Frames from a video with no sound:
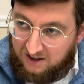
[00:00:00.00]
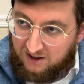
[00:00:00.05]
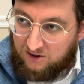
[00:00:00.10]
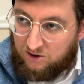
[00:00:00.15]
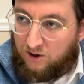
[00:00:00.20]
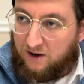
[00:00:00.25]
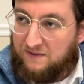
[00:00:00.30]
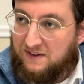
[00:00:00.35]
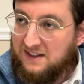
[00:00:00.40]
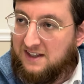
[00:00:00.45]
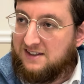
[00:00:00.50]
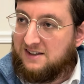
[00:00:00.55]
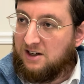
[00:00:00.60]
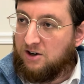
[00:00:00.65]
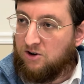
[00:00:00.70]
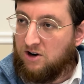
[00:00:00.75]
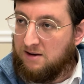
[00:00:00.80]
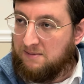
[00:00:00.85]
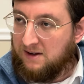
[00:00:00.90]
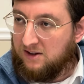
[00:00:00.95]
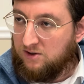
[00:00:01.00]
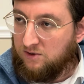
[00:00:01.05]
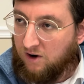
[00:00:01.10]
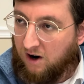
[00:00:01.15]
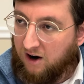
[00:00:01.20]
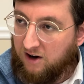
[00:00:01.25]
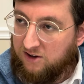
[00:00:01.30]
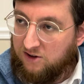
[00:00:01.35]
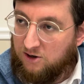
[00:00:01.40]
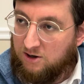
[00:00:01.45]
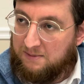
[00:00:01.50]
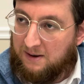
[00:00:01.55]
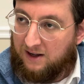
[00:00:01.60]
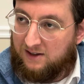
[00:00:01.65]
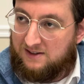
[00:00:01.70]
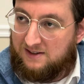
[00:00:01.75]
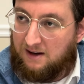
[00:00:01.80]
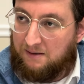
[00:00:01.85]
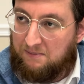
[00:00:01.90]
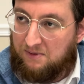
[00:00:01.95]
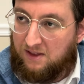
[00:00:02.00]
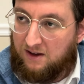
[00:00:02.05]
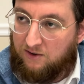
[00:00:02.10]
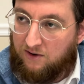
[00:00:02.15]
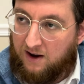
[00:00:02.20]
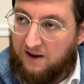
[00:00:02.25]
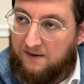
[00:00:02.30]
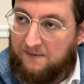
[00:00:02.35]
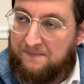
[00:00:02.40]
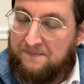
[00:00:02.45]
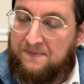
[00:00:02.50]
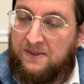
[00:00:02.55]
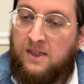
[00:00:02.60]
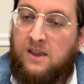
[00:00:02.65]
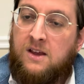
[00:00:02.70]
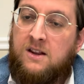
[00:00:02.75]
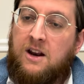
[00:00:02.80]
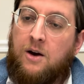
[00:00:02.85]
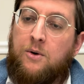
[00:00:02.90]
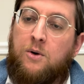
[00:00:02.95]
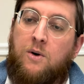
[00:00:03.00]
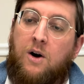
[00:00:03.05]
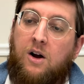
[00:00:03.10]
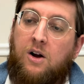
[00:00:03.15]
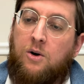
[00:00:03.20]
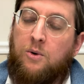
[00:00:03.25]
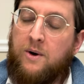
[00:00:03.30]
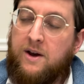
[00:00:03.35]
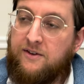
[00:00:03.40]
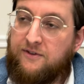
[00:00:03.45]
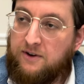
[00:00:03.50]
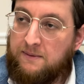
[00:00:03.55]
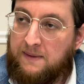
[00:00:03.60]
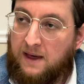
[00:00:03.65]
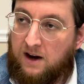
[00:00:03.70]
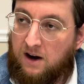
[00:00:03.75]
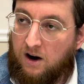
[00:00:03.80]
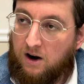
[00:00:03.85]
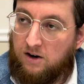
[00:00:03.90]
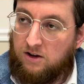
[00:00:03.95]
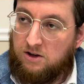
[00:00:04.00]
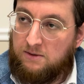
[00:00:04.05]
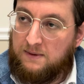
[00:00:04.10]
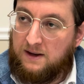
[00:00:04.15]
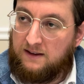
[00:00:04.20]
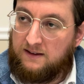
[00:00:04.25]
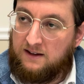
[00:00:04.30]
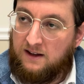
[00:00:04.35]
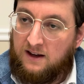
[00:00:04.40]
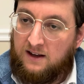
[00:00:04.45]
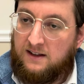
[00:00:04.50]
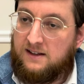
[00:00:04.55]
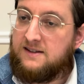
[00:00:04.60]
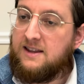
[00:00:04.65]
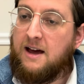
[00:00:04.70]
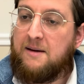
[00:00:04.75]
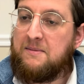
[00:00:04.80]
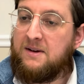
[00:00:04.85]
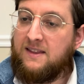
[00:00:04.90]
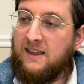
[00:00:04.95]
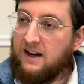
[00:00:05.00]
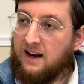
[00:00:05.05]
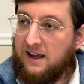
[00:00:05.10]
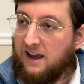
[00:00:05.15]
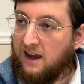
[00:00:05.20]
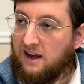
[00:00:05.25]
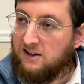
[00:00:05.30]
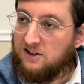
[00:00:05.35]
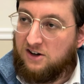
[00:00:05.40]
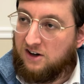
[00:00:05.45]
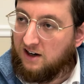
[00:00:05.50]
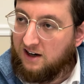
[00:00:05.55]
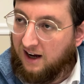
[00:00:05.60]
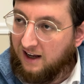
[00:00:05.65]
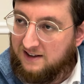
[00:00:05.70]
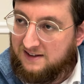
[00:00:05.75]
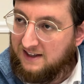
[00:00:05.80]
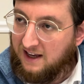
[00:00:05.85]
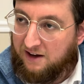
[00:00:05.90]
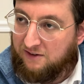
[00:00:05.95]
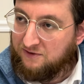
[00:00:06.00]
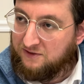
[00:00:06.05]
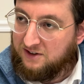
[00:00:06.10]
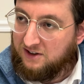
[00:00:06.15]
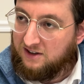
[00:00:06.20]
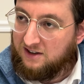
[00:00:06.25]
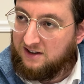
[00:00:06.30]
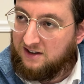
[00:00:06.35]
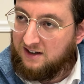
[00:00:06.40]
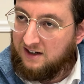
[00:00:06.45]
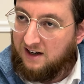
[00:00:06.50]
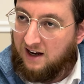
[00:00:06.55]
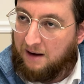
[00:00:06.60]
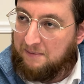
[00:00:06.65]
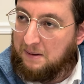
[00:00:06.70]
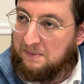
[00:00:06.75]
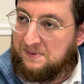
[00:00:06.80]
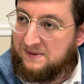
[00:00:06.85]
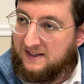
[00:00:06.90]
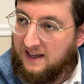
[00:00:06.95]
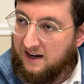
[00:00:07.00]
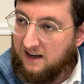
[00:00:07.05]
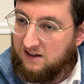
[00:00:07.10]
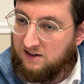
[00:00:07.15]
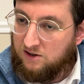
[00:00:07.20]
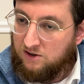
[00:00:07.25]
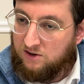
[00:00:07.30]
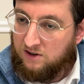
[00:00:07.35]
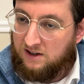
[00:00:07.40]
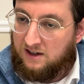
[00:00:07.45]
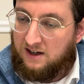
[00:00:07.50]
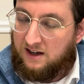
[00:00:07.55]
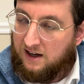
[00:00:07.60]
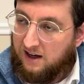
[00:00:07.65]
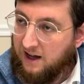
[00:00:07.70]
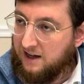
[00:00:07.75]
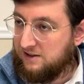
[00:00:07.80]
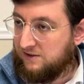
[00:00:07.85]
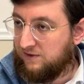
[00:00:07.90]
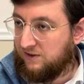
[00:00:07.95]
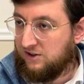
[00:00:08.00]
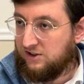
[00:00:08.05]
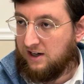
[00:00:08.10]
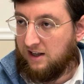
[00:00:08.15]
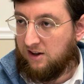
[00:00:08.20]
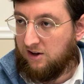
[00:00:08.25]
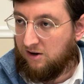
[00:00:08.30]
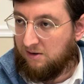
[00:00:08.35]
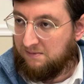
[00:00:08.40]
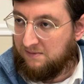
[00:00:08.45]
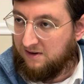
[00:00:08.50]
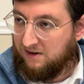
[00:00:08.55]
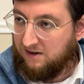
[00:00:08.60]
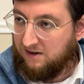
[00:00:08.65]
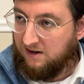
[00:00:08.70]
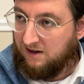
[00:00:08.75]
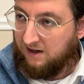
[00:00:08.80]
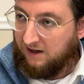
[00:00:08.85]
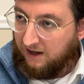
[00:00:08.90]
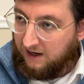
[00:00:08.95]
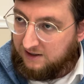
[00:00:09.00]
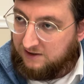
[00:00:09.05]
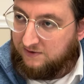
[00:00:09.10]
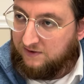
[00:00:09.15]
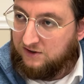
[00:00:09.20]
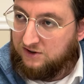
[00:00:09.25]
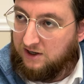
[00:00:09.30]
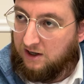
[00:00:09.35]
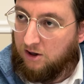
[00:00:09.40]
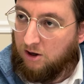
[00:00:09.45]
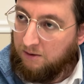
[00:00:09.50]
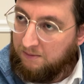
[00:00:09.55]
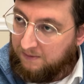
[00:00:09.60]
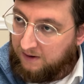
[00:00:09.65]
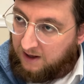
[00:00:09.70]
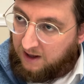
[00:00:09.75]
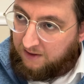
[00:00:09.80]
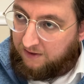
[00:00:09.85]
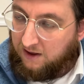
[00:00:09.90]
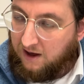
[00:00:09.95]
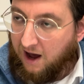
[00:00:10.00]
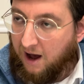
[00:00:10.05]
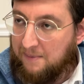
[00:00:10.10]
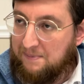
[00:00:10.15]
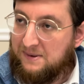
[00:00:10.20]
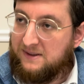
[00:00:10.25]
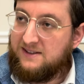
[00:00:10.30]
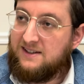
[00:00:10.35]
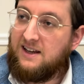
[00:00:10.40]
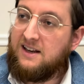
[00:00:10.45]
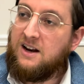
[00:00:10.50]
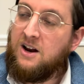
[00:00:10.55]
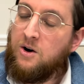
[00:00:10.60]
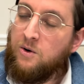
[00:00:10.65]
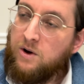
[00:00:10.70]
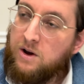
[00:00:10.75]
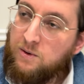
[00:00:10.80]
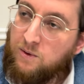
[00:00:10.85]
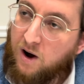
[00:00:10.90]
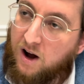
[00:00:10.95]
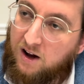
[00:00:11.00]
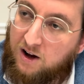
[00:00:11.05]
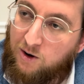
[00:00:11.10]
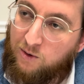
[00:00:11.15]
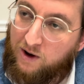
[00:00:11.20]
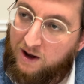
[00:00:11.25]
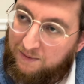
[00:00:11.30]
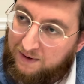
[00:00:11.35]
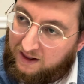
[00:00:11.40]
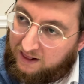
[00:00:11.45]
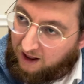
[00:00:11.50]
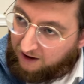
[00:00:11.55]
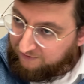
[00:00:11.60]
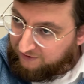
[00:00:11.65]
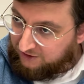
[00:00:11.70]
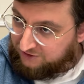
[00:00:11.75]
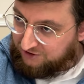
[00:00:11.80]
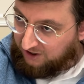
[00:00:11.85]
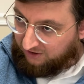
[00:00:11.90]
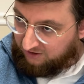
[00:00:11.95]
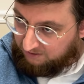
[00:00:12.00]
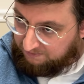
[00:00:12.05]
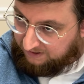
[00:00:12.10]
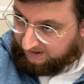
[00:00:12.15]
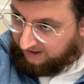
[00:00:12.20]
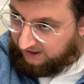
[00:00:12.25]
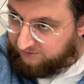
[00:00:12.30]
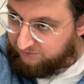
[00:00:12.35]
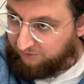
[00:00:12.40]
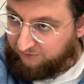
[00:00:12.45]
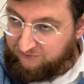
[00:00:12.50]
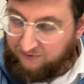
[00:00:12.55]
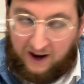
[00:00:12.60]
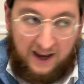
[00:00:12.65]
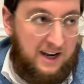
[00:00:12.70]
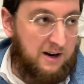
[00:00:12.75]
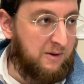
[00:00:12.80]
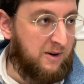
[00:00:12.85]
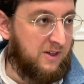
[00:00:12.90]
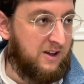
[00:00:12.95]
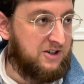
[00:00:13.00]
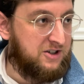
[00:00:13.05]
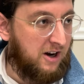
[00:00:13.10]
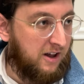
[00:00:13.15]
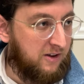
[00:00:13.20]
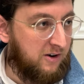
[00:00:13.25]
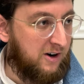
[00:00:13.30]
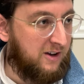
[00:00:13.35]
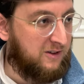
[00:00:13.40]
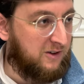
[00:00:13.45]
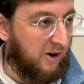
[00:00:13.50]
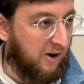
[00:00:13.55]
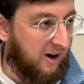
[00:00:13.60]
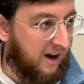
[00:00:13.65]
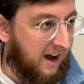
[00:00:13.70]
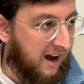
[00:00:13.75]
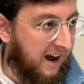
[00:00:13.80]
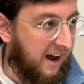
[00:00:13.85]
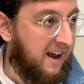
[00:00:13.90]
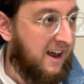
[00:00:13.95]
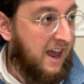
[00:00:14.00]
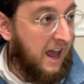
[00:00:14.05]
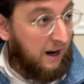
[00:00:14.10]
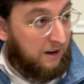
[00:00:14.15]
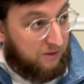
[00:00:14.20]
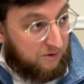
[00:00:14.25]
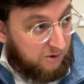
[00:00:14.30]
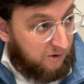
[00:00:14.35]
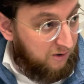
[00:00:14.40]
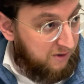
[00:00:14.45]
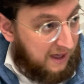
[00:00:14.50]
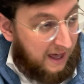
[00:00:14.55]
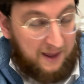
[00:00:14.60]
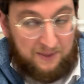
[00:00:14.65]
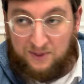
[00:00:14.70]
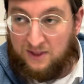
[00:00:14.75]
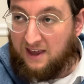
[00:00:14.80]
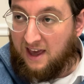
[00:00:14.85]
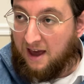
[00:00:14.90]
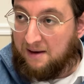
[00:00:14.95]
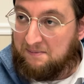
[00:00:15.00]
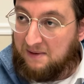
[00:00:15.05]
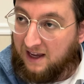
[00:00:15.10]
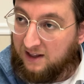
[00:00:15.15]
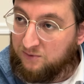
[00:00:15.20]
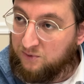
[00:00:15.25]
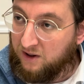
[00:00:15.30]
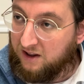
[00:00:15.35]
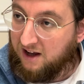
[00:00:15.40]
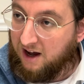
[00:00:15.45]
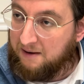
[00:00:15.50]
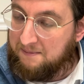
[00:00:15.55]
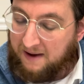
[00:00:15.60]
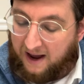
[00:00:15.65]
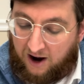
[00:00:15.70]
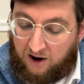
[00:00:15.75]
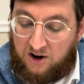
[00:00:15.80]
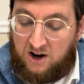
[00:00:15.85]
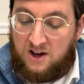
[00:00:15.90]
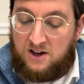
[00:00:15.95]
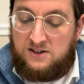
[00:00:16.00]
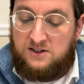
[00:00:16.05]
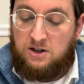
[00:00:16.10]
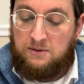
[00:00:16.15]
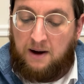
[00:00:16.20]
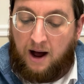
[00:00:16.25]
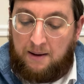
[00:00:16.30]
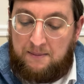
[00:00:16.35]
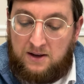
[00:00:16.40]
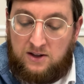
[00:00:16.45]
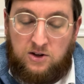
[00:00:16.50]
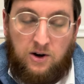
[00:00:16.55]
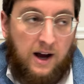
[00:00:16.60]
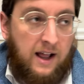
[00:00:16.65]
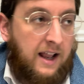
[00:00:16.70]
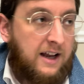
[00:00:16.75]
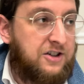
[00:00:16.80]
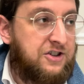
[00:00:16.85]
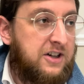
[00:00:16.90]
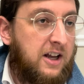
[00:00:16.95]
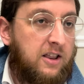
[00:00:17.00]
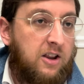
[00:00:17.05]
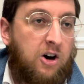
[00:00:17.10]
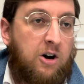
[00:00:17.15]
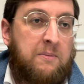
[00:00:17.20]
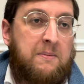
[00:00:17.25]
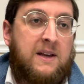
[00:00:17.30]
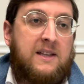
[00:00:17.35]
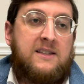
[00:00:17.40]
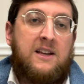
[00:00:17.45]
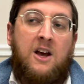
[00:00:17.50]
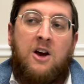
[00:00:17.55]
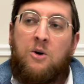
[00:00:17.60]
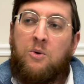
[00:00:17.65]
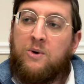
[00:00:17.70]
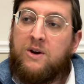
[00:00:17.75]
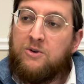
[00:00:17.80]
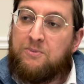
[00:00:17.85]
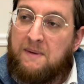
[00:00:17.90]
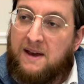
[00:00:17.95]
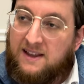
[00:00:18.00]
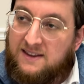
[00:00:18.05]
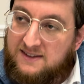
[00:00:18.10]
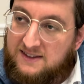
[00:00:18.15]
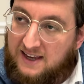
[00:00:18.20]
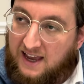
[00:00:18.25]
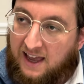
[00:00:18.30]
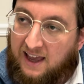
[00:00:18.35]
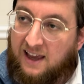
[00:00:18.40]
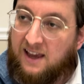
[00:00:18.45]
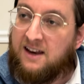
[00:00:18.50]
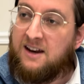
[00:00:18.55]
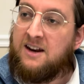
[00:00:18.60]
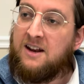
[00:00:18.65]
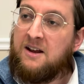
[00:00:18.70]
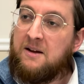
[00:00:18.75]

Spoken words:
You have a disagreement. You argue about something, right? Mm-hmm. Now we walk away from that argument. Does that mean that I hate your guts after? I'm upset at you? Chas v'shalom. Chas v'shalom. The opposite. We walk away and we love each other because we're fighting with each other in Torah, and through that, the emet will come out. So ma'amido al shalom means we maintain